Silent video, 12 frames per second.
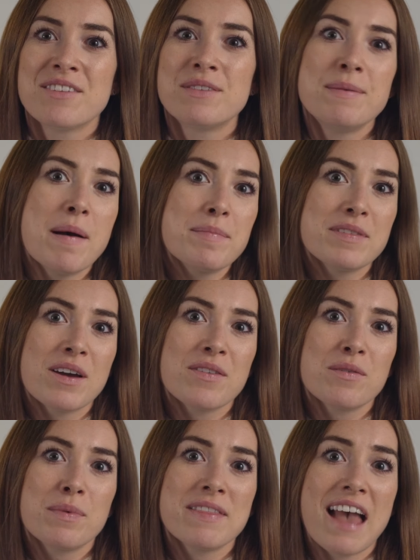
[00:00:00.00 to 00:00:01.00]
Remember though
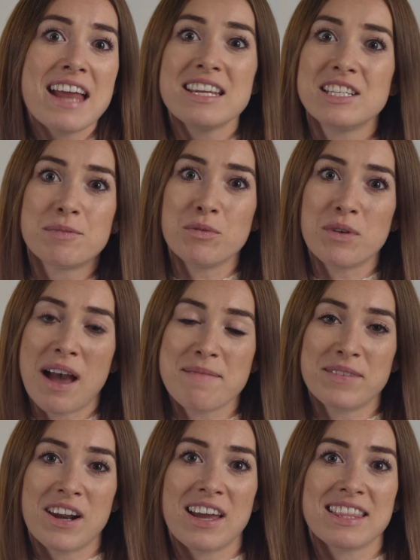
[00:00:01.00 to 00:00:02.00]
that with any small
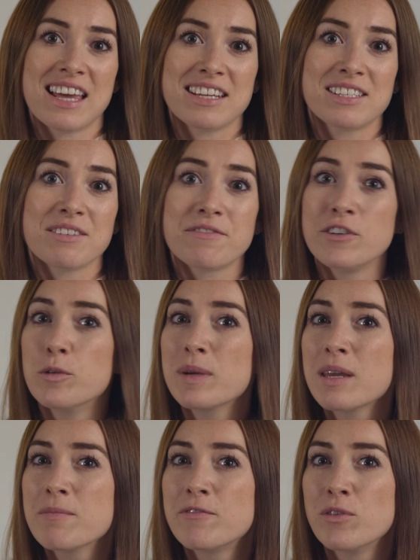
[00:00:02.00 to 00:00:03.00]
camera like this,
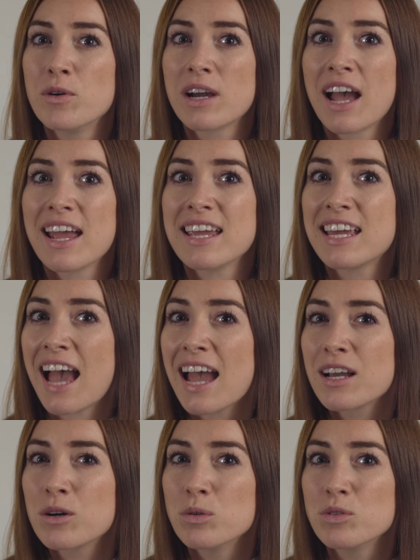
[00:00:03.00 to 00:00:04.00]
filming in 4K
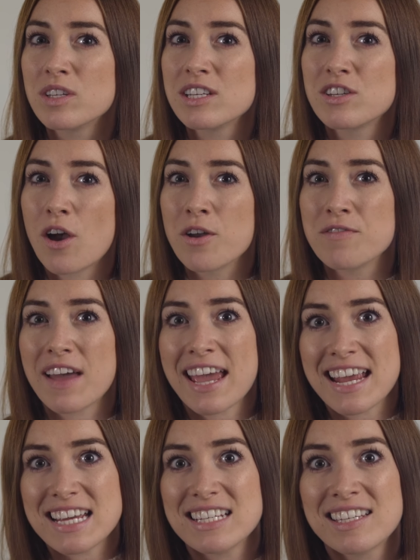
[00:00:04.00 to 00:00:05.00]
can cause it to
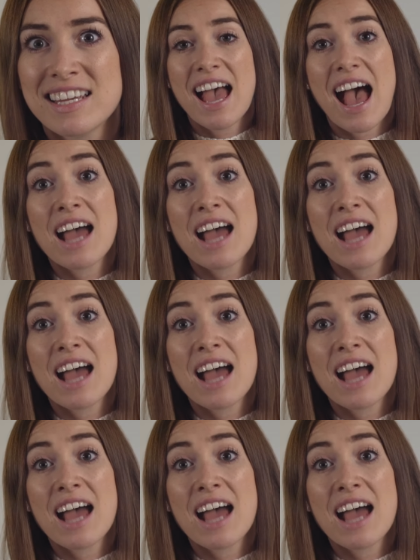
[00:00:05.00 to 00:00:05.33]
overheat.